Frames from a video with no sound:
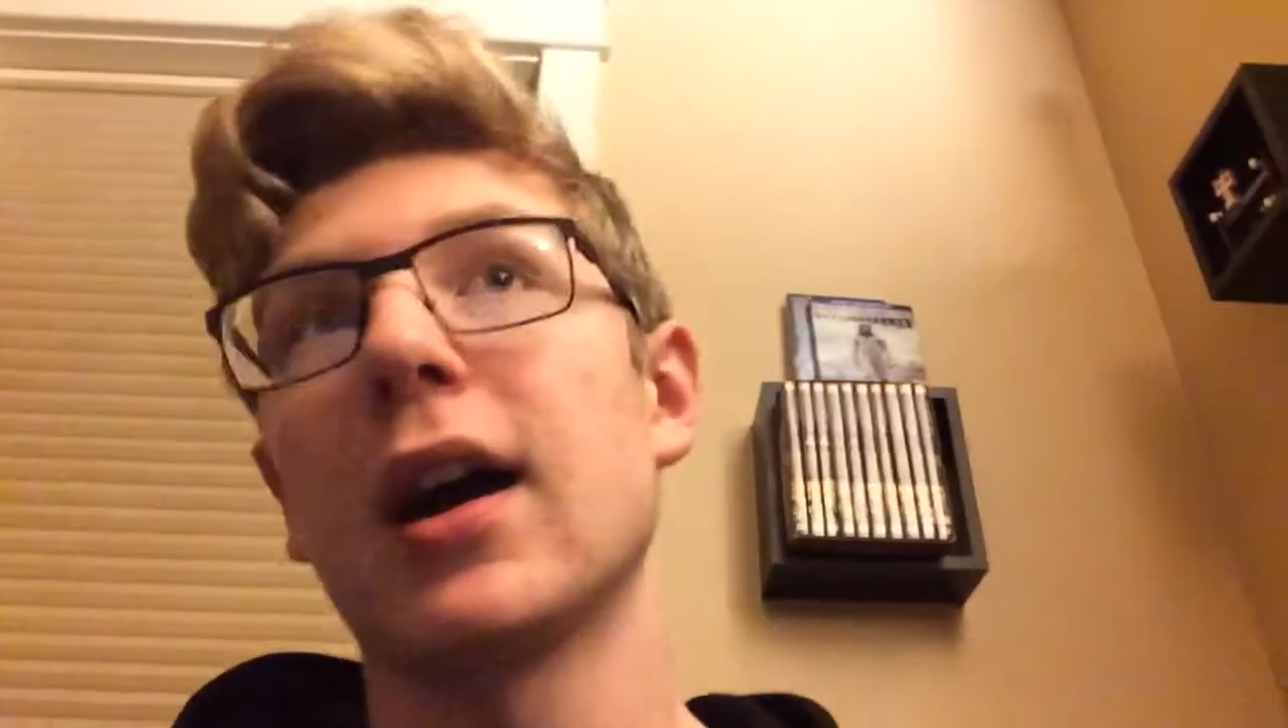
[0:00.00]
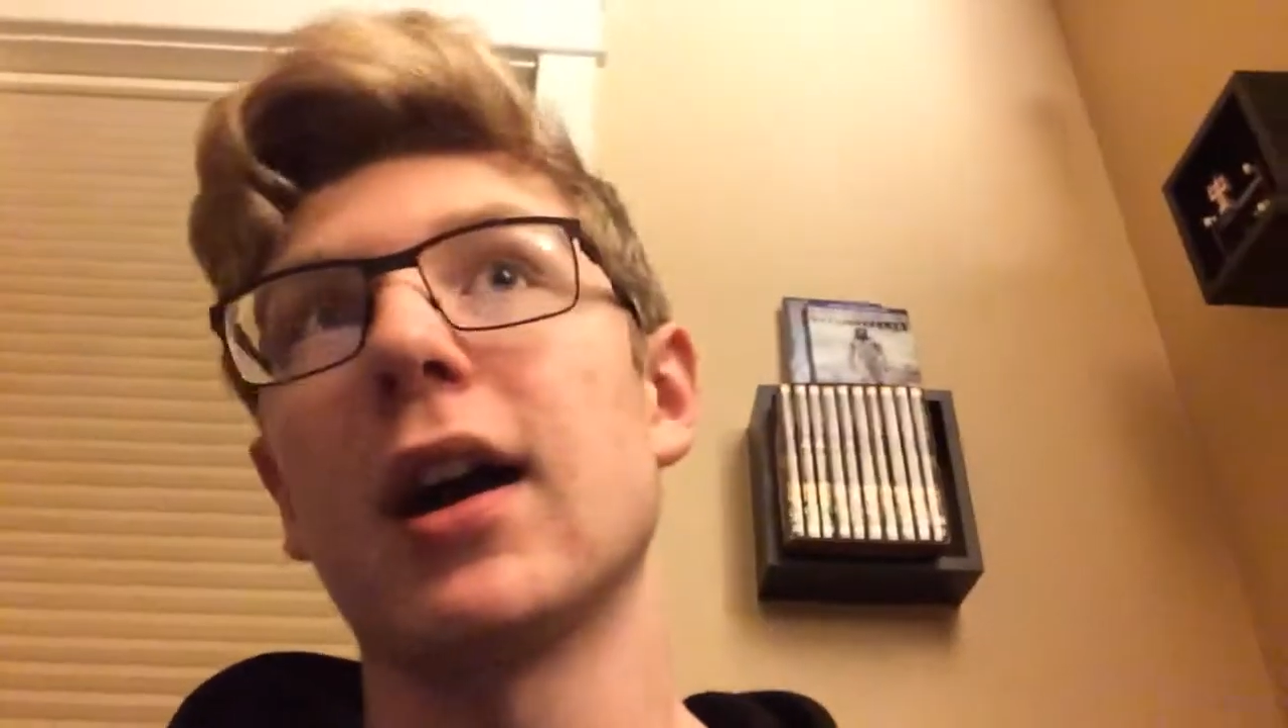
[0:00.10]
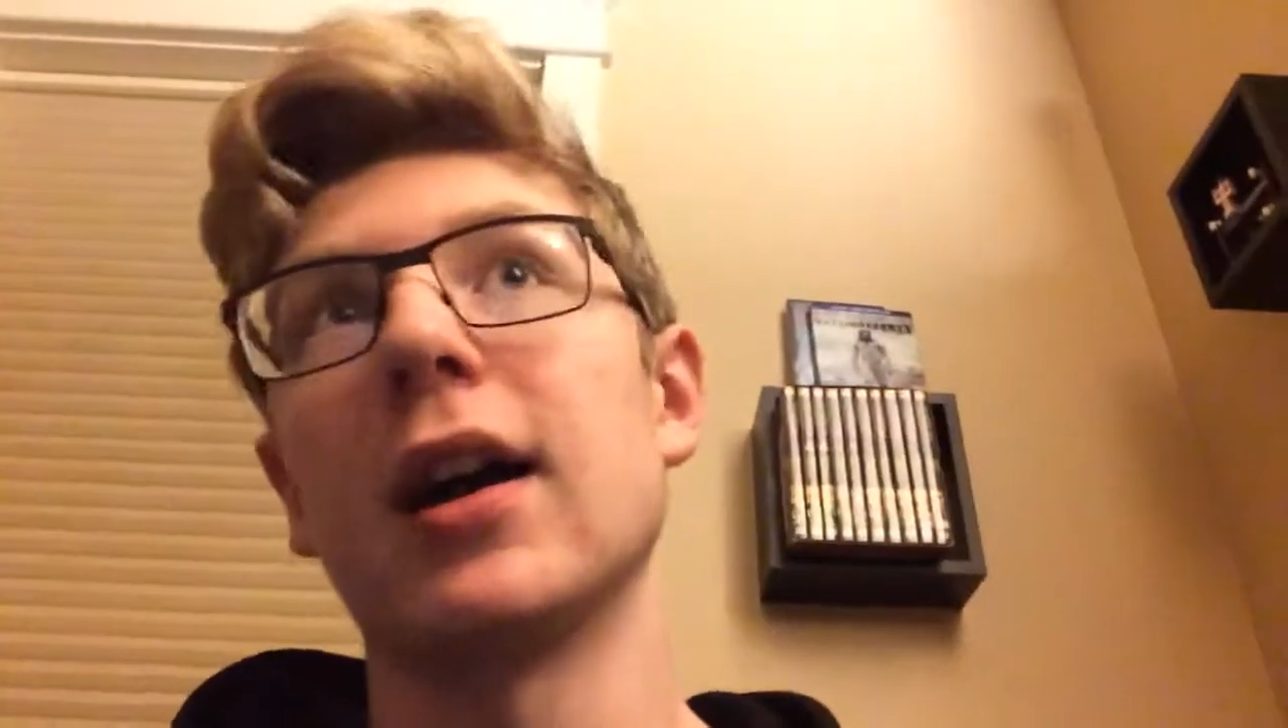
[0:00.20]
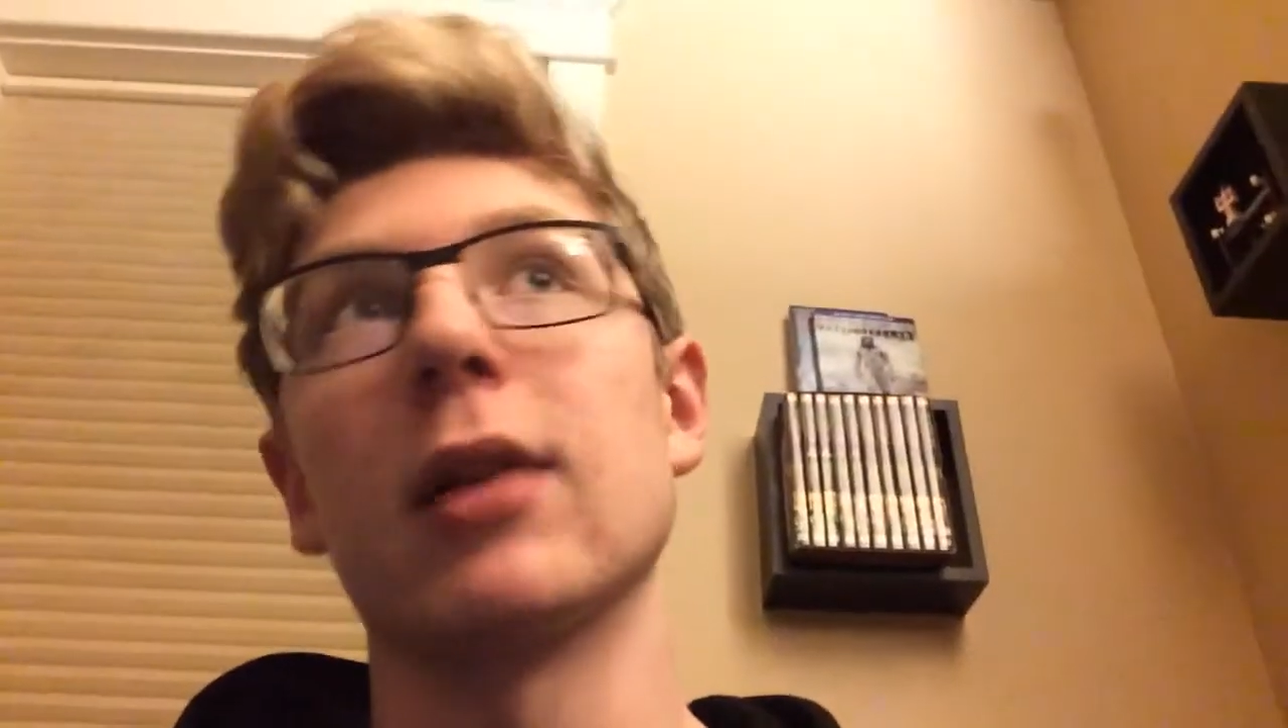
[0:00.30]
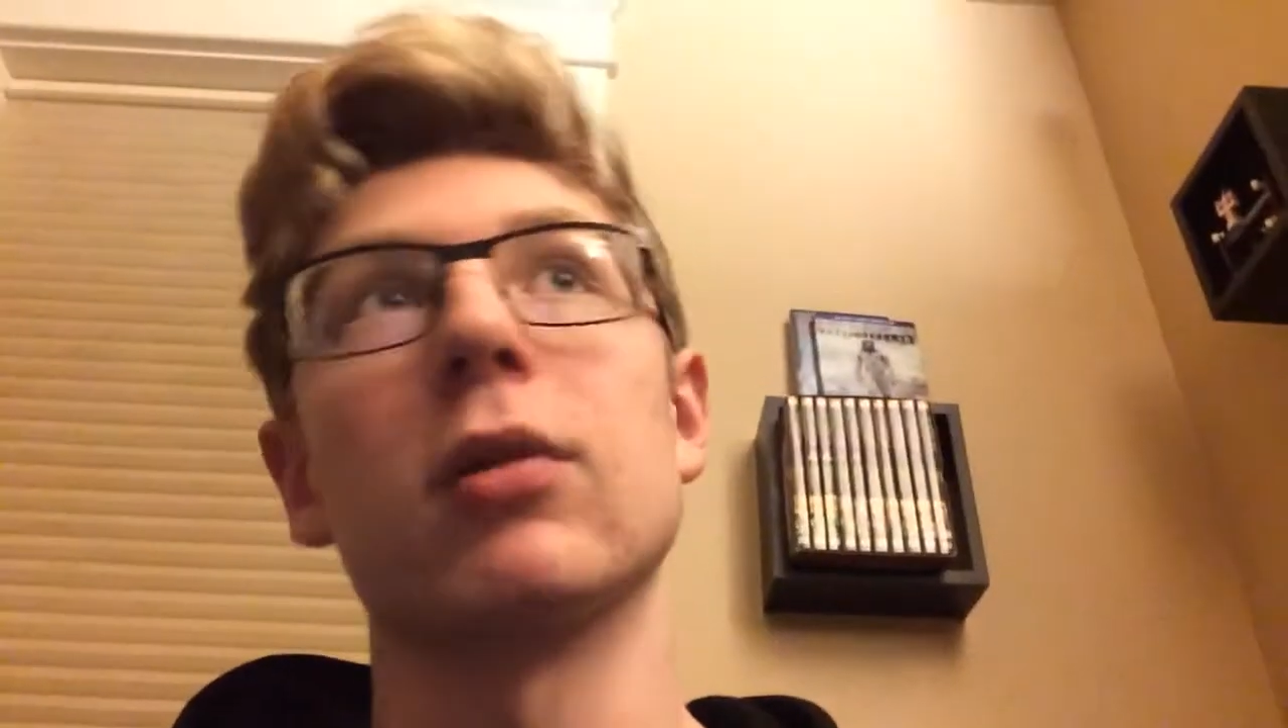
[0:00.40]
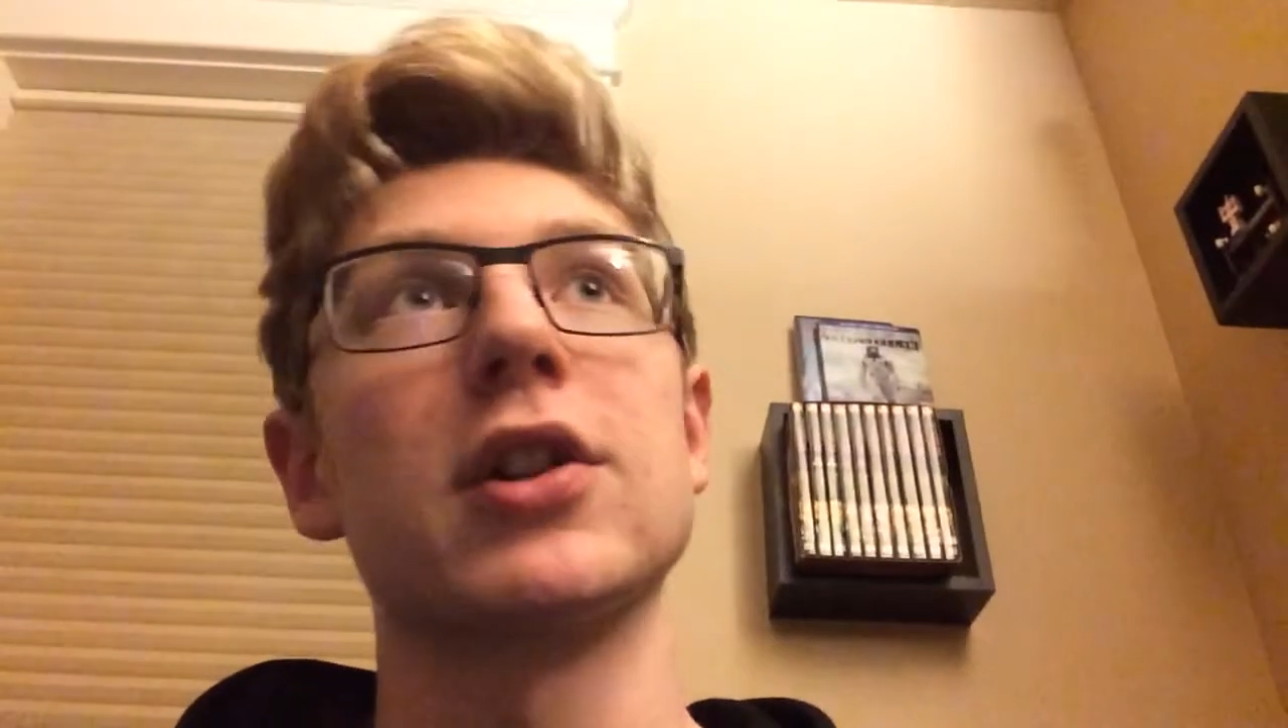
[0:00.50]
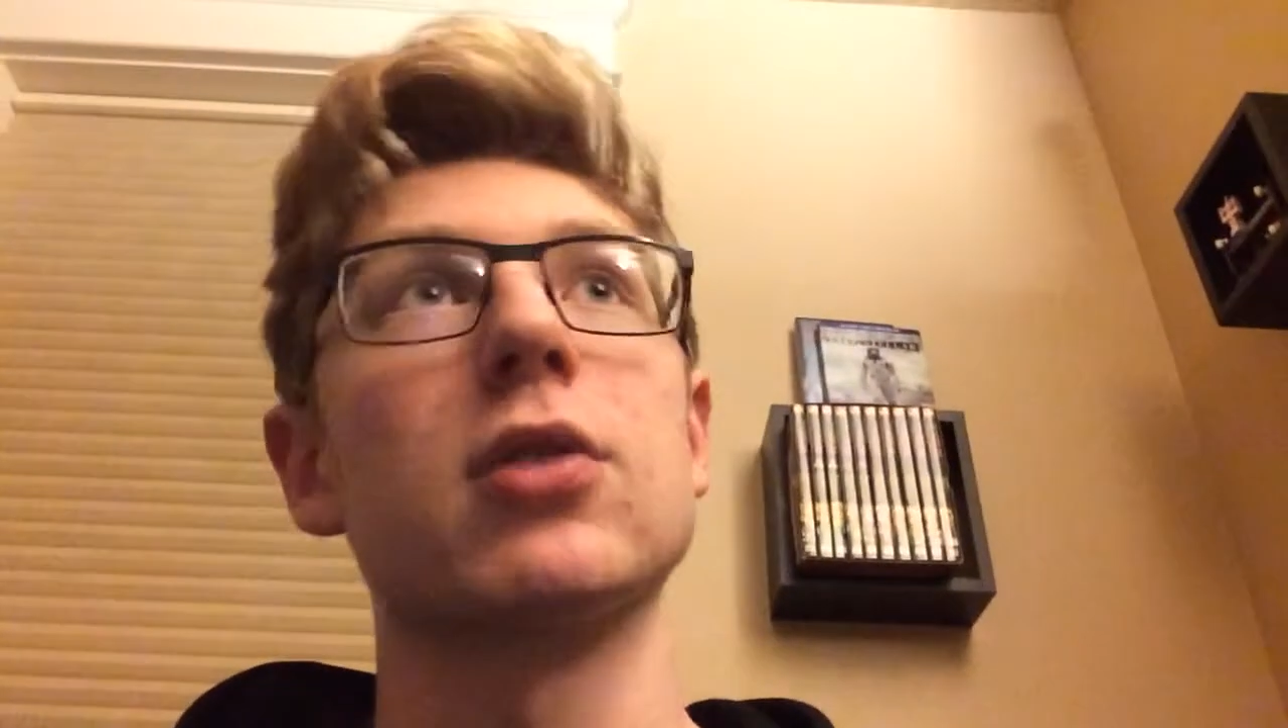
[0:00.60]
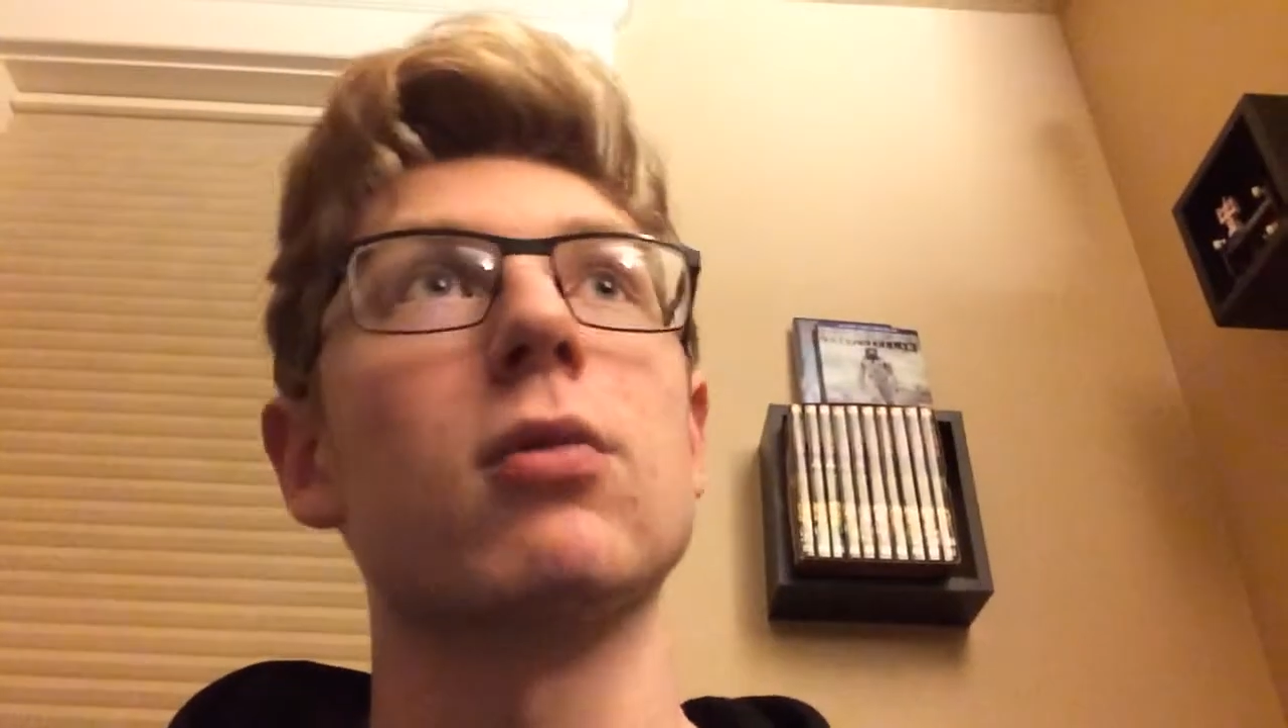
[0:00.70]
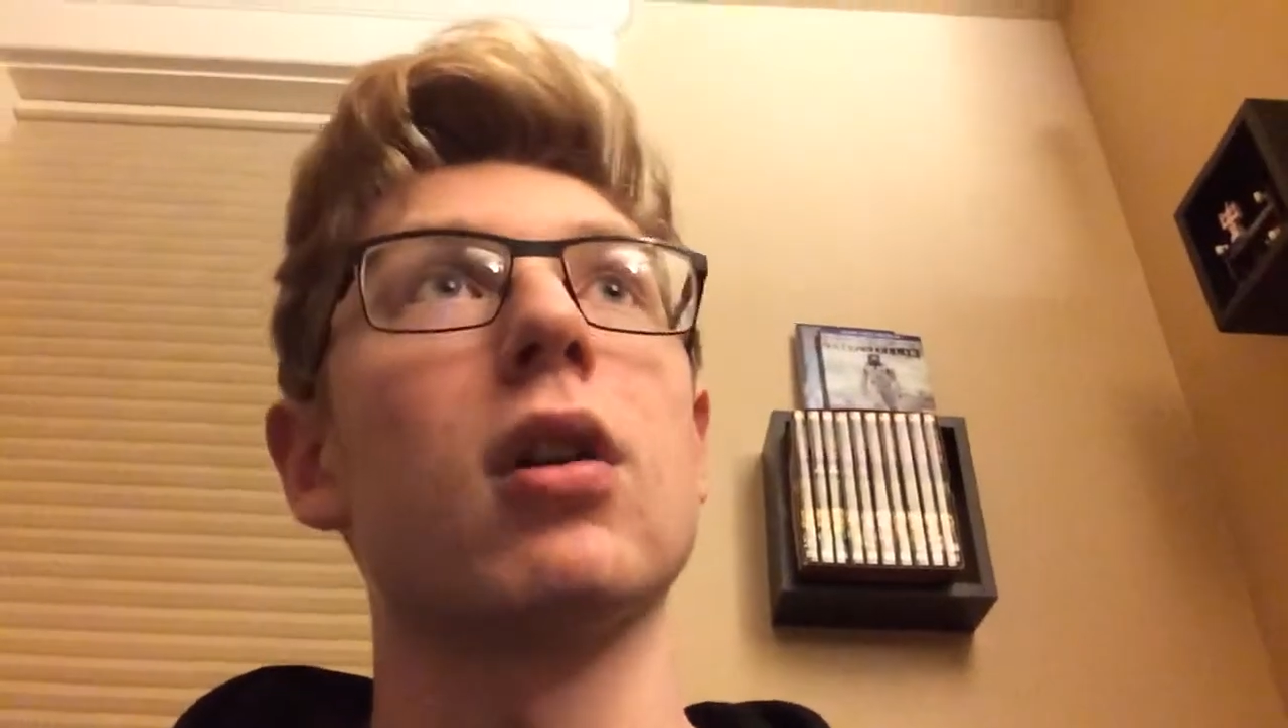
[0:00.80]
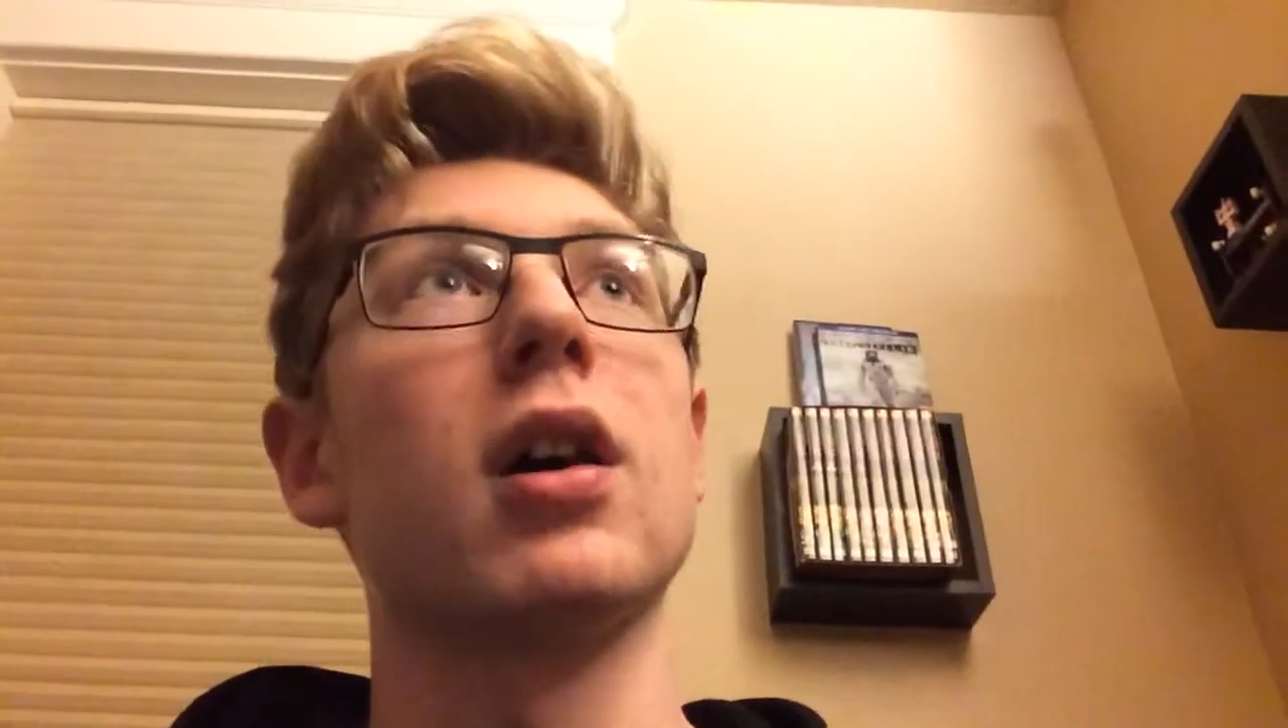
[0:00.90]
and I will let you...